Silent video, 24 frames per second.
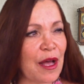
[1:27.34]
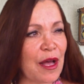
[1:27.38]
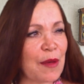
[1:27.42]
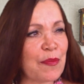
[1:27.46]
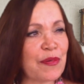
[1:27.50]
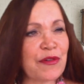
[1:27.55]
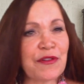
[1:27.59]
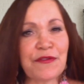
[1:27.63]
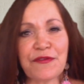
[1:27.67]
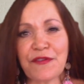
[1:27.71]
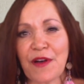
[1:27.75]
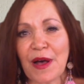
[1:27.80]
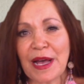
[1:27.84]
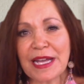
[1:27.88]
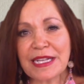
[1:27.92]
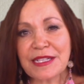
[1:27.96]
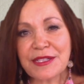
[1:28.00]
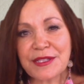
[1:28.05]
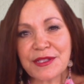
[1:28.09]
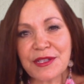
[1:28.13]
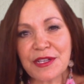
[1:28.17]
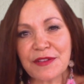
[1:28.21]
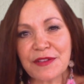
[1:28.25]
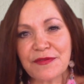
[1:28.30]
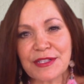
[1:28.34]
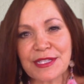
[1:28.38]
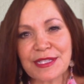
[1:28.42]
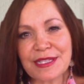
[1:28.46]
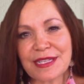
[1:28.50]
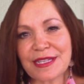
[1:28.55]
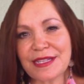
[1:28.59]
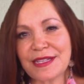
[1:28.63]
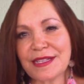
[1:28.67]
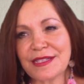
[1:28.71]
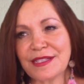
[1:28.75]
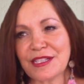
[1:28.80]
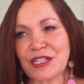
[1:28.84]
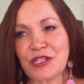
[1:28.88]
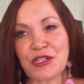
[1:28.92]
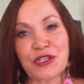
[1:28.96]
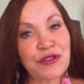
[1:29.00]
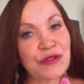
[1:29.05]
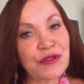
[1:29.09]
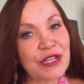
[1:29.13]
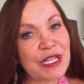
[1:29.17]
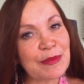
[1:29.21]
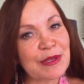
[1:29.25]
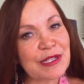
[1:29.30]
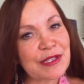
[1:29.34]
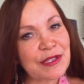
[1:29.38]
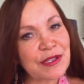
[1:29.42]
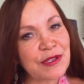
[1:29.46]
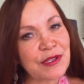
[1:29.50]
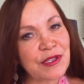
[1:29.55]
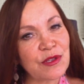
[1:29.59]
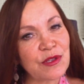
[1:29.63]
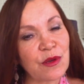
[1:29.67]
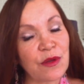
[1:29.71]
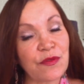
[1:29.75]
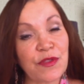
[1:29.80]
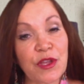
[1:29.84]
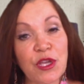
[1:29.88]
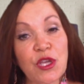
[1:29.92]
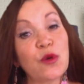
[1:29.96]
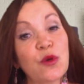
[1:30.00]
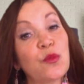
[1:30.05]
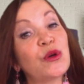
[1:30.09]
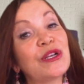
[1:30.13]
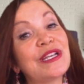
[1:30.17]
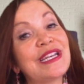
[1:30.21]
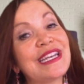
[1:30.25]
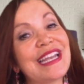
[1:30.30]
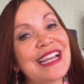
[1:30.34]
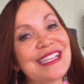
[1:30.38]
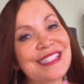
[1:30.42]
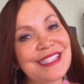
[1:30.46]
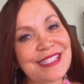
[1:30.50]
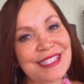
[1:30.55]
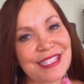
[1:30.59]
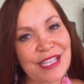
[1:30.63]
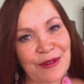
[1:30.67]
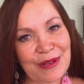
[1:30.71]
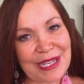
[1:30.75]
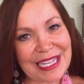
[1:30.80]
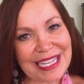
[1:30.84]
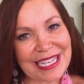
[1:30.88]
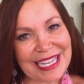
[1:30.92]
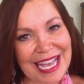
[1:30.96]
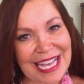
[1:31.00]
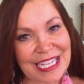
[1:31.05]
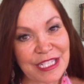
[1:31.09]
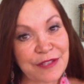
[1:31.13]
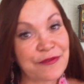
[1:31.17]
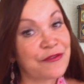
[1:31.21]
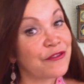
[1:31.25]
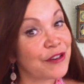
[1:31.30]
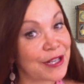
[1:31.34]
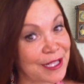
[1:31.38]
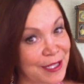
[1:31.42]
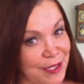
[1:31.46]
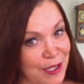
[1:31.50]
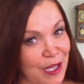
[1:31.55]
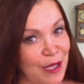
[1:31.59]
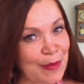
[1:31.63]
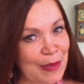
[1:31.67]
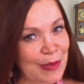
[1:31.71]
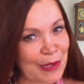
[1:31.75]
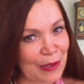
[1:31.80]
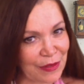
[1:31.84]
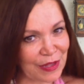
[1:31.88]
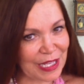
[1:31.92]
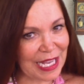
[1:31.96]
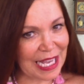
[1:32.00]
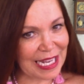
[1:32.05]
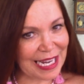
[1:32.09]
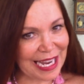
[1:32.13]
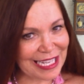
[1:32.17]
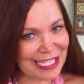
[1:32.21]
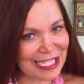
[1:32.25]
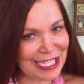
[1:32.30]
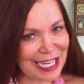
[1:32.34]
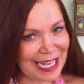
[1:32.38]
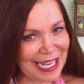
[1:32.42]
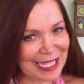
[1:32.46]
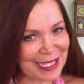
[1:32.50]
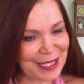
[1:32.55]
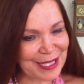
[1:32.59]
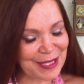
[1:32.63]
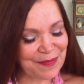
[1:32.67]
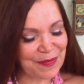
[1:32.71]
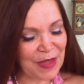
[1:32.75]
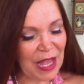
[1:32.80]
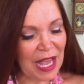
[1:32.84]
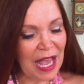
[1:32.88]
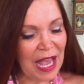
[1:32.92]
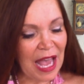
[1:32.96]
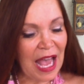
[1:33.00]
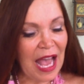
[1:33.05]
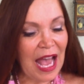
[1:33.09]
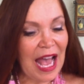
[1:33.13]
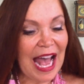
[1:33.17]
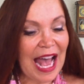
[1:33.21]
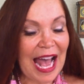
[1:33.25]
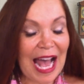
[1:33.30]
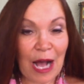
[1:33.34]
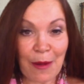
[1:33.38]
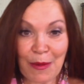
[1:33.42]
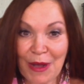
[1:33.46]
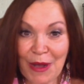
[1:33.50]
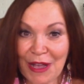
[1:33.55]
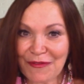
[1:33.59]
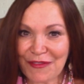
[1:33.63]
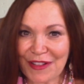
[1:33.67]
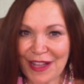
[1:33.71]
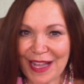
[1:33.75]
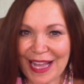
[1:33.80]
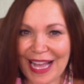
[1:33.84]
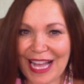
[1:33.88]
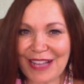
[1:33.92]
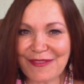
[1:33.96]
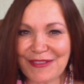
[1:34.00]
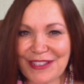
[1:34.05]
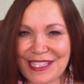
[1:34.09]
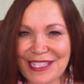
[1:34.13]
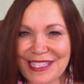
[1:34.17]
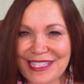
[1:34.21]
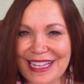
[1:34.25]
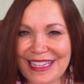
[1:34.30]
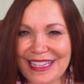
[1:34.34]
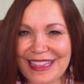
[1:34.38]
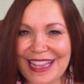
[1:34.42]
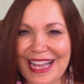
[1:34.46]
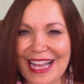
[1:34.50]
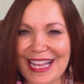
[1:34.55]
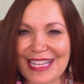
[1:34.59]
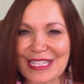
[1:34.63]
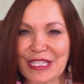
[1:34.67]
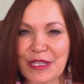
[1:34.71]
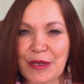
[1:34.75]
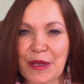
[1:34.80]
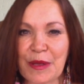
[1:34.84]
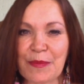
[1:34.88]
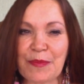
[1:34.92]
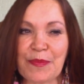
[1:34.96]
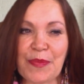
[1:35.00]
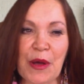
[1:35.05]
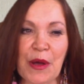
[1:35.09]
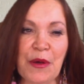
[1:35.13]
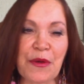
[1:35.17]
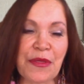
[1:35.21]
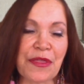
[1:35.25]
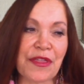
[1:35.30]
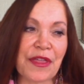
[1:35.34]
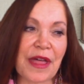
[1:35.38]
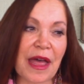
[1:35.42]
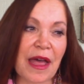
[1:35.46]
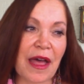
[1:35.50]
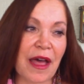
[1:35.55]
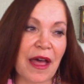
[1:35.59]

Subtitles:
provide services and treatments and so on that you wouldn't necessarily get, for example, on the NHS. However, having said that, both